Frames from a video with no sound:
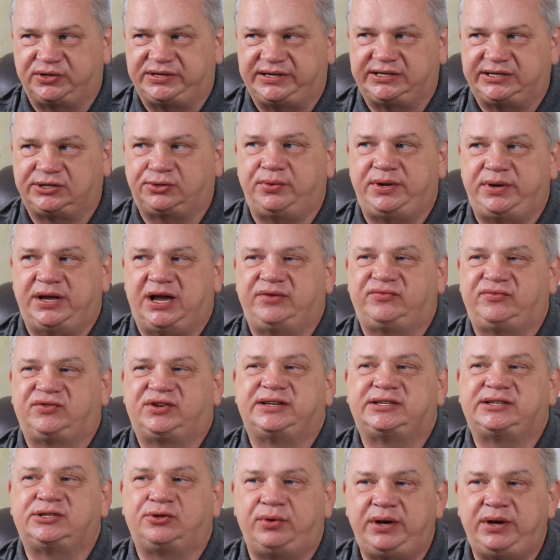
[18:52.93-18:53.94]
They
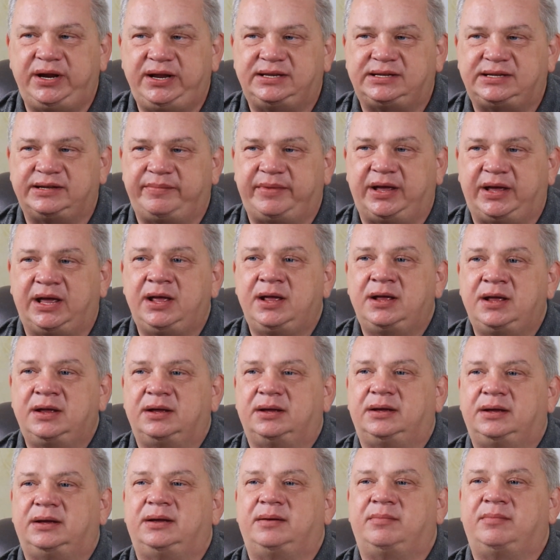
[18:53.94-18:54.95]
stand where they are for
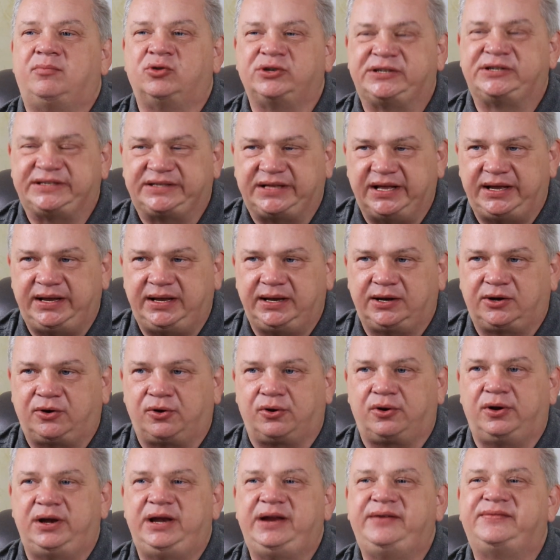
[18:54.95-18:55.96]
centuries.
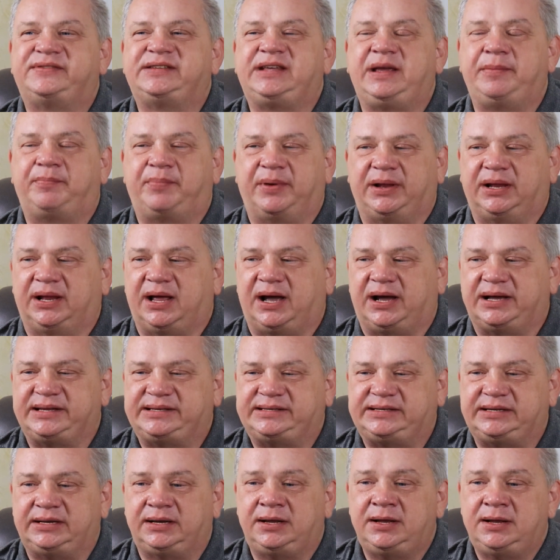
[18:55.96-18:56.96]
Bridges and
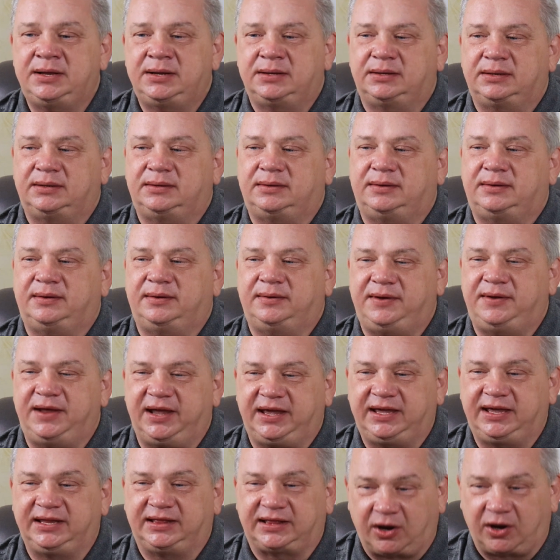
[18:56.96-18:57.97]
royal palaces
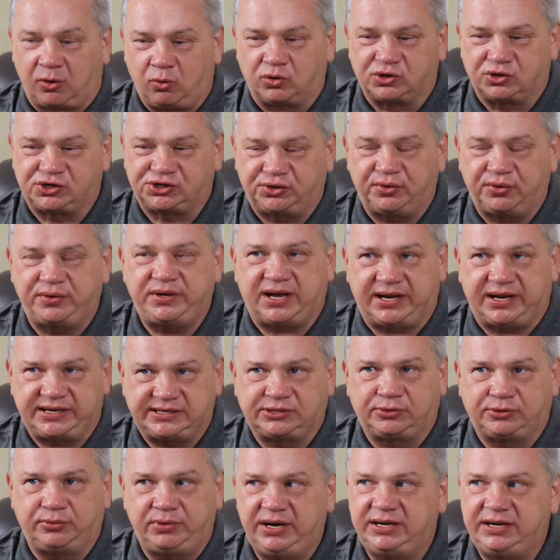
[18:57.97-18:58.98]
that have been
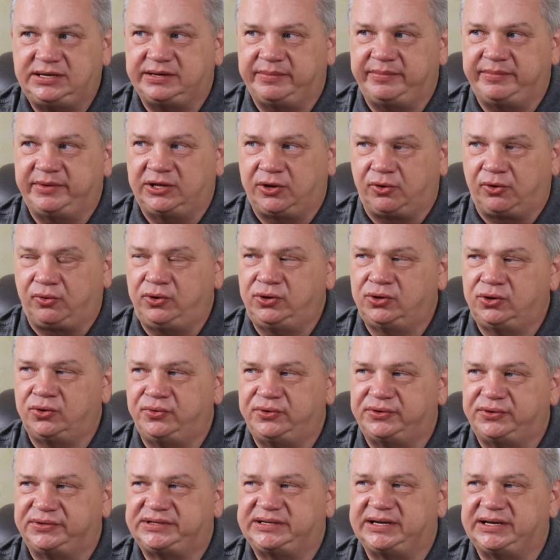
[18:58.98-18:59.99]
standing the ground for
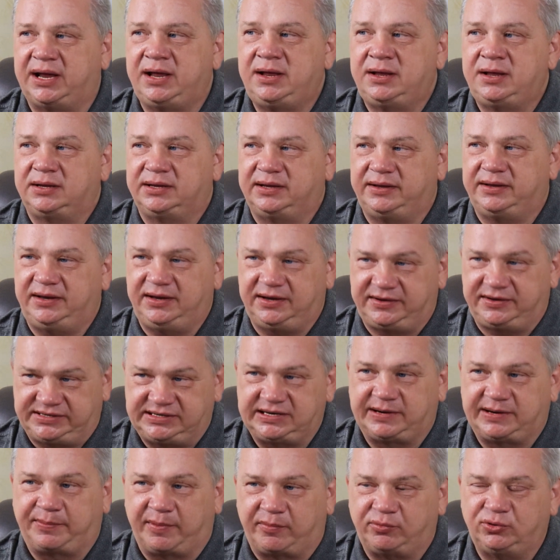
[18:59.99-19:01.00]
centuries never
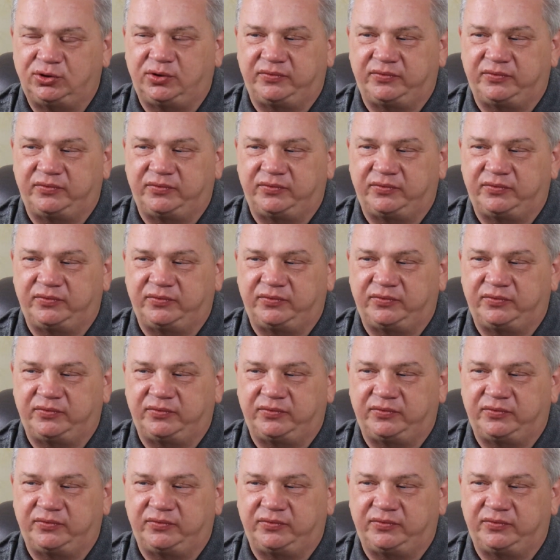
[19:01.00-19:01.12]
ruined.